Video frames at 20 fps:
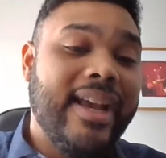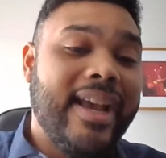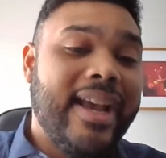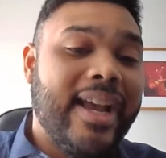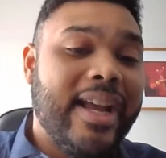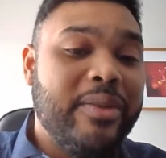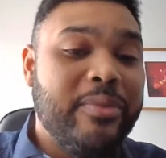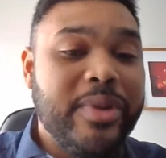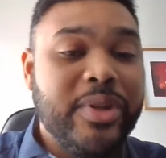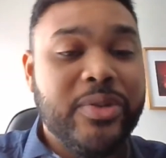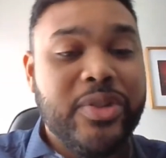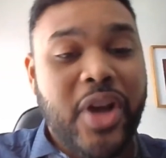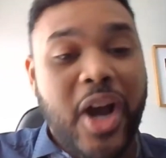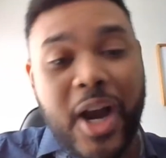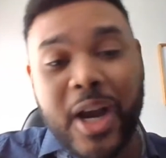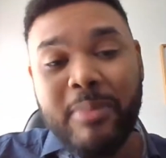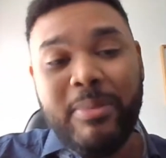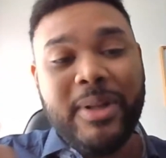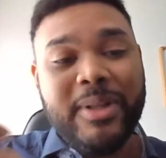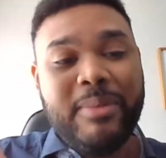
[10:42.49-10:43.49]
And when you talk
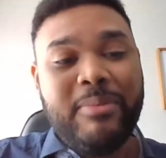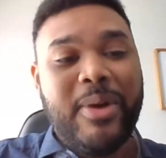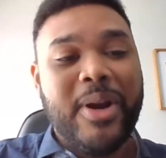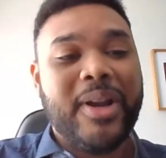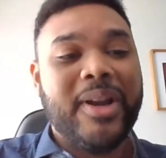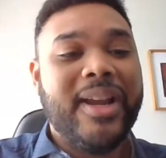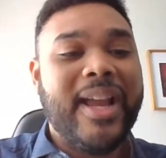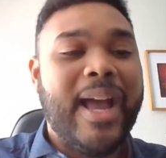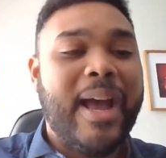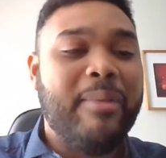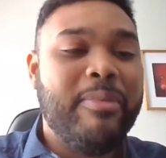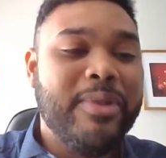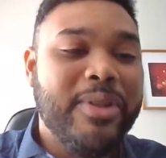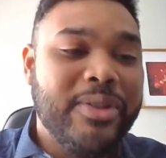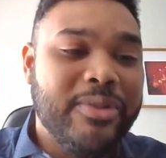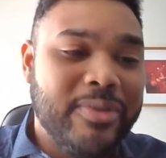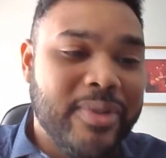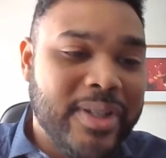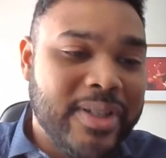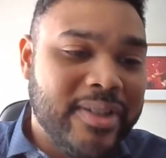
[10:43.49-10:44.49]
about the market cap and
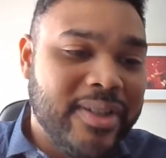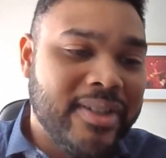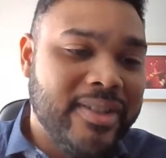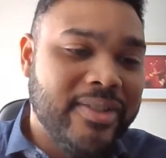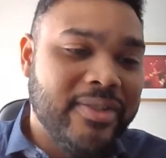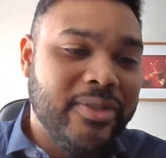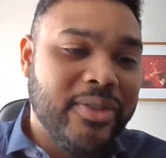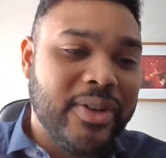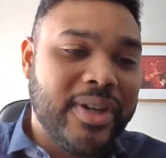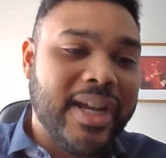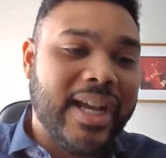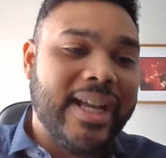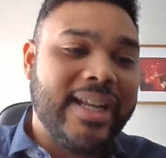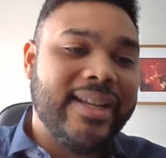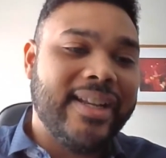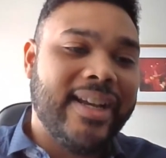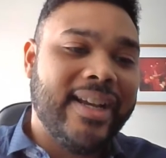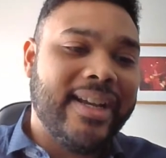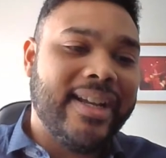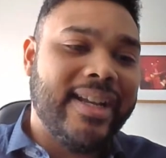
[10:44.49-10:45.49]
you look
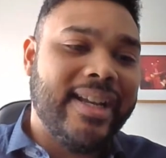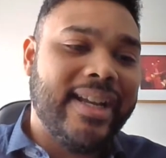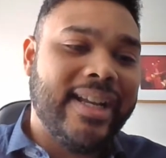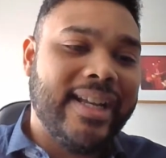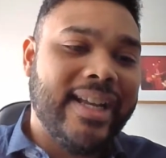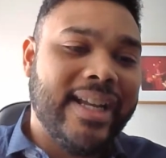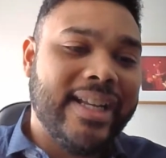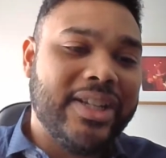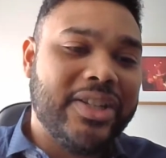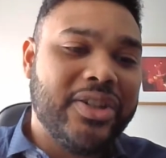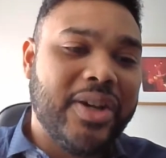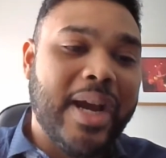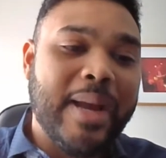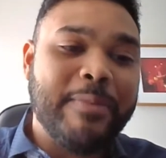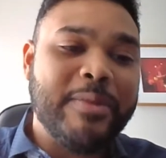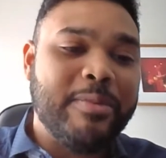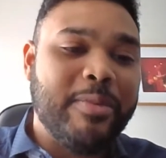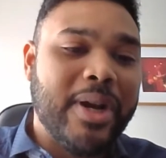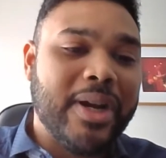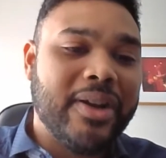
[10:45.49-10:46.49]
at Chime's
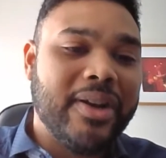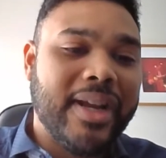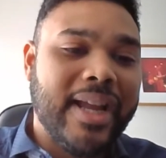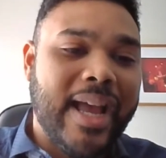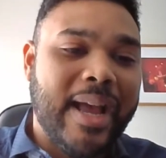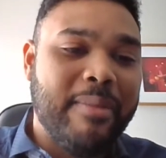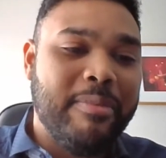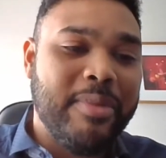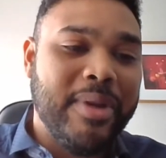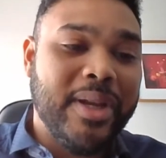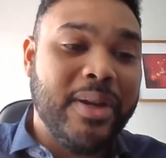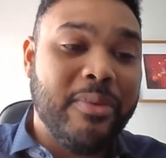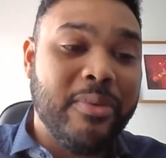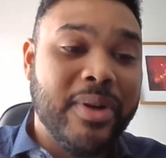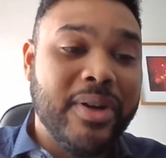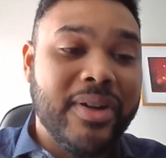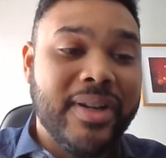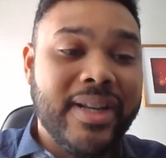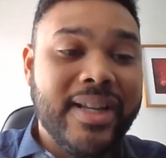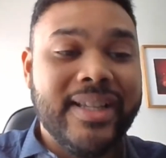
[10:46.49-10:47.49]
market cap being
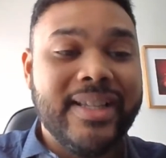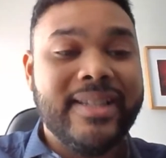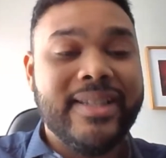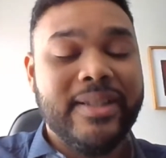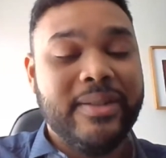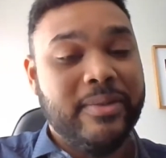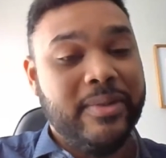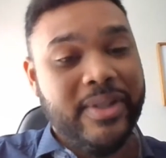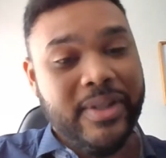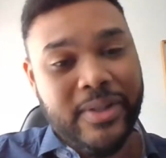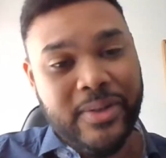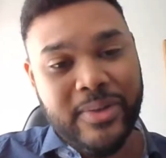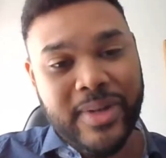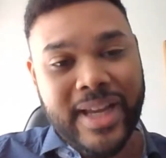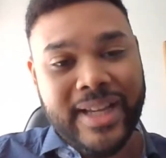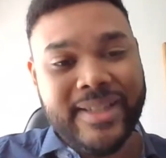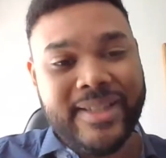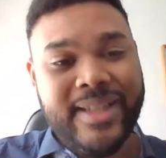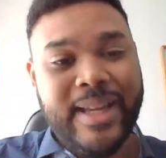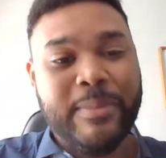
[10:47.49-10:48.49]
where it is, and, you know,
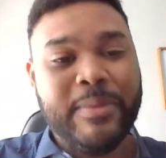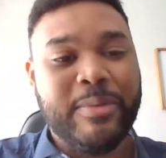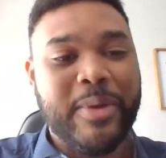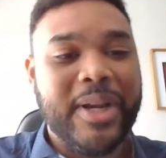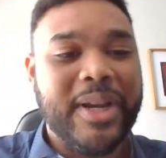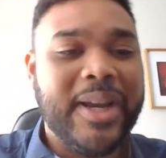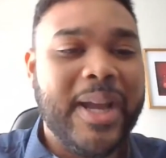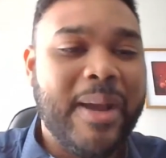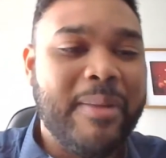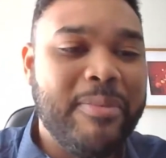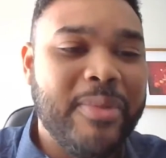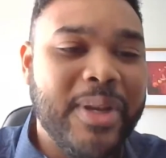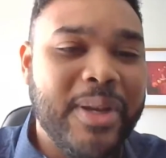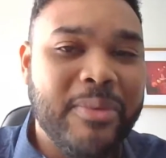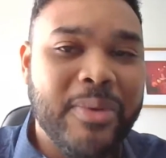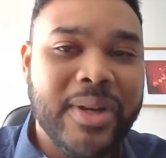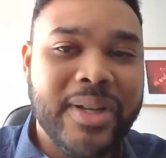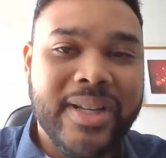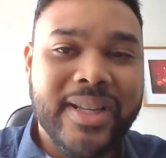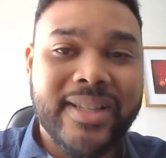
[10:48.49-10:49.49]
XTM's market cap being
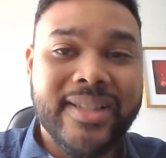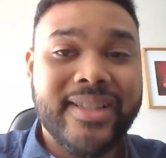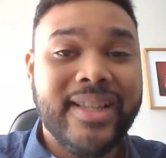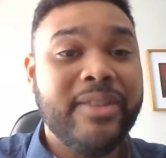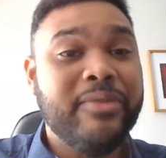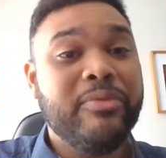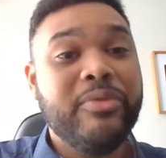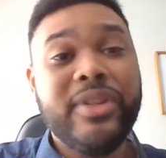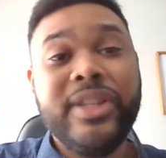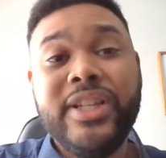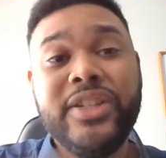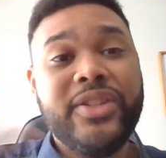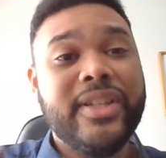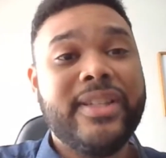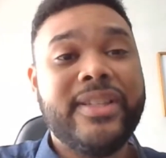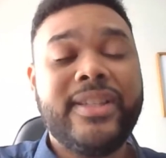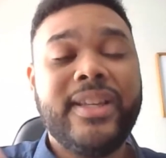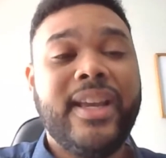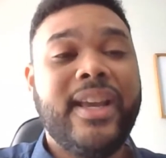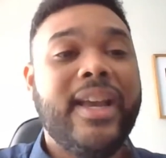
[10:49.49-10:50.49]
where it is, it really
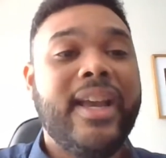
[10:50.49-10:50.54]
just,